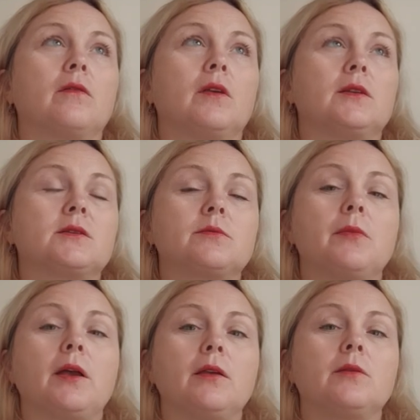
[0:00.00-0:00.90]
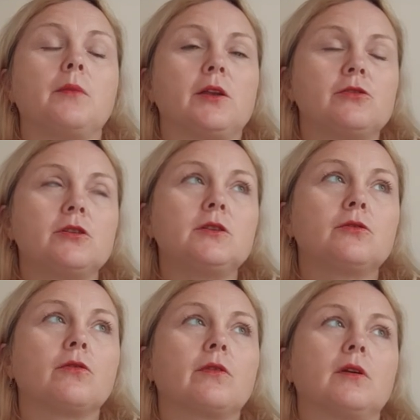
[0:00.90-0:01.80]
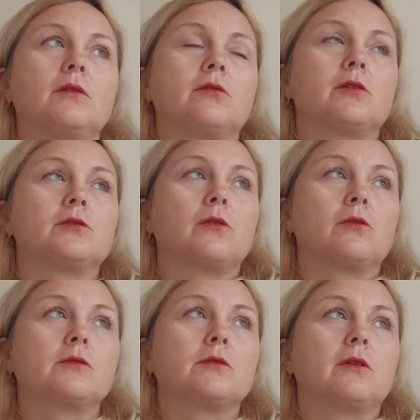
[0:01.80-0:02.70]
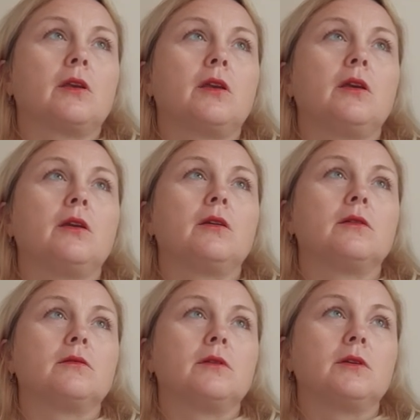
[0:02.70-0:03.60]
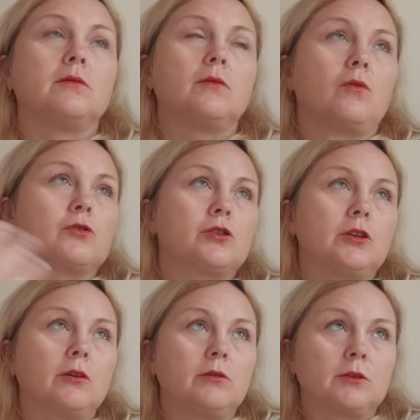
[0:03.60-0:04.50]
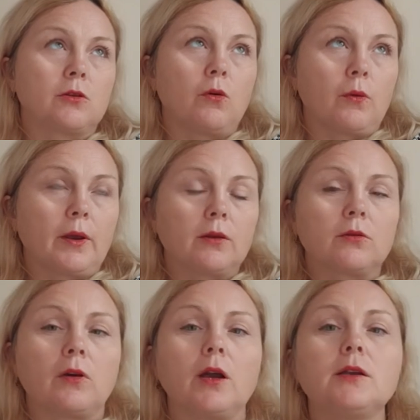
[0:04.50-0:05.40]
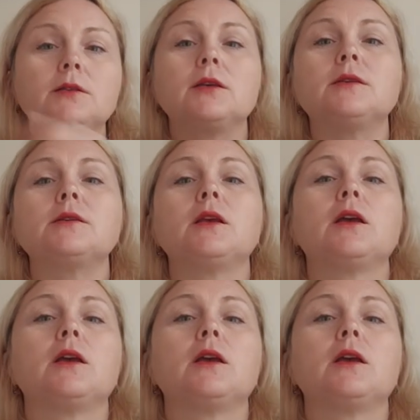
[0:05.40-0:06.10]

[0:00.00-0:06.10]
it matches to that resource he or she is going to access,